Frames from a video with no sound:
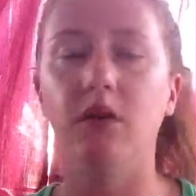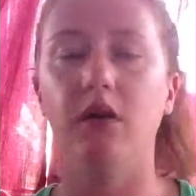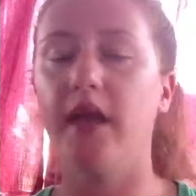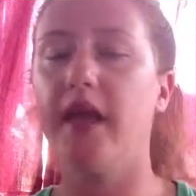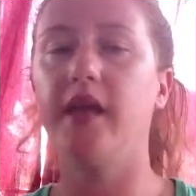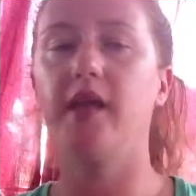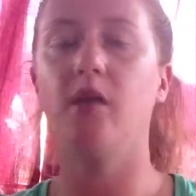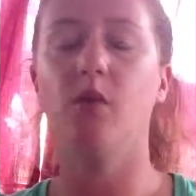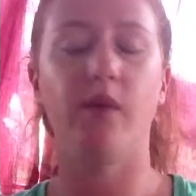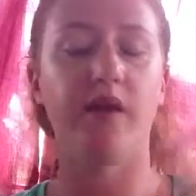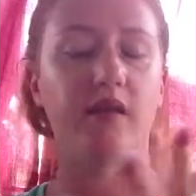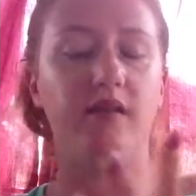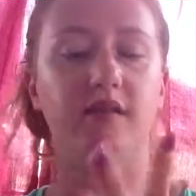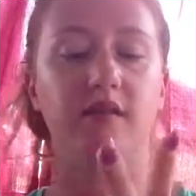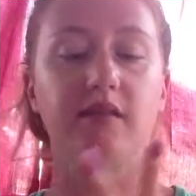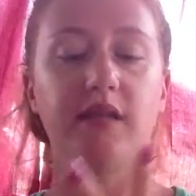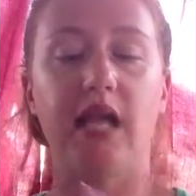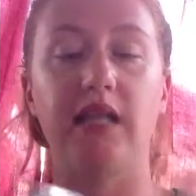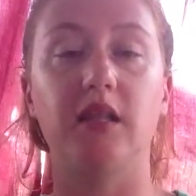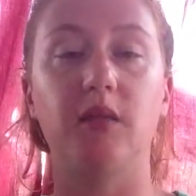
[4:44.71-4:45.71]
Anyways,
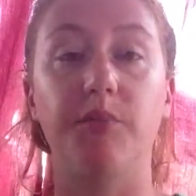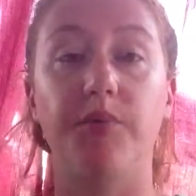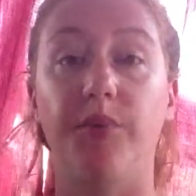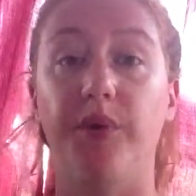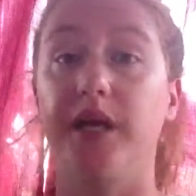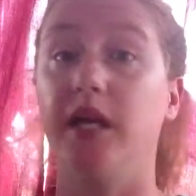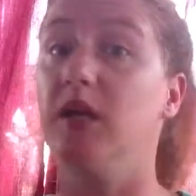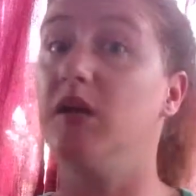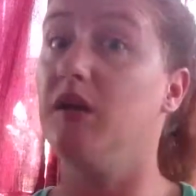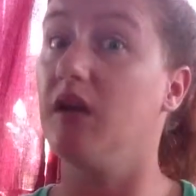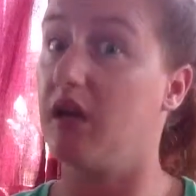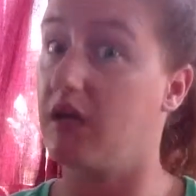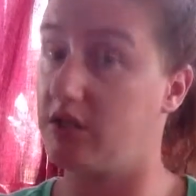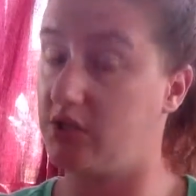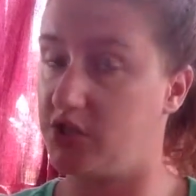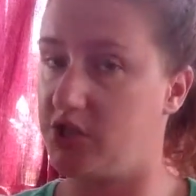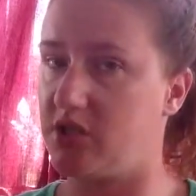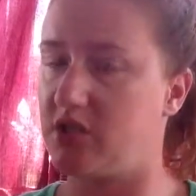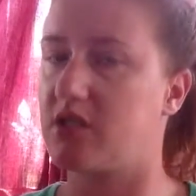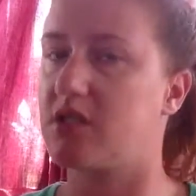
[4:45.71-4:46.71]
not the point.
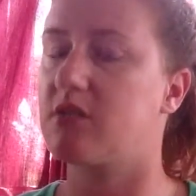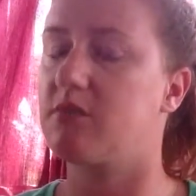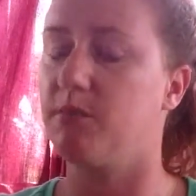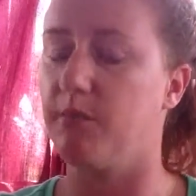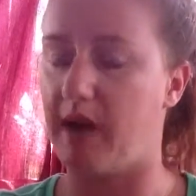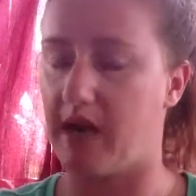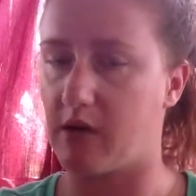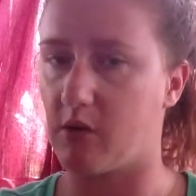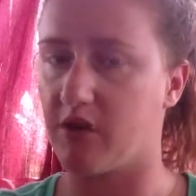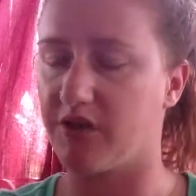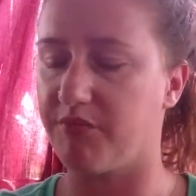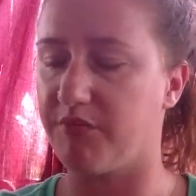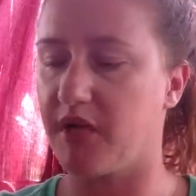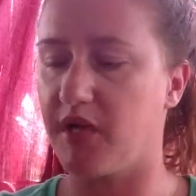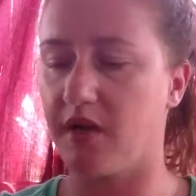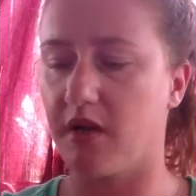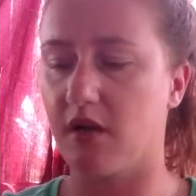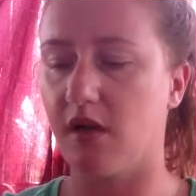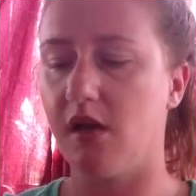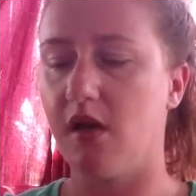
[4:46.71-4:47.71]
Just bear with me
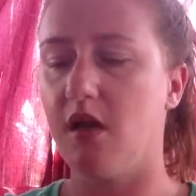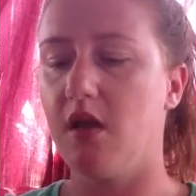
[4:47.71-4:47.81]
here.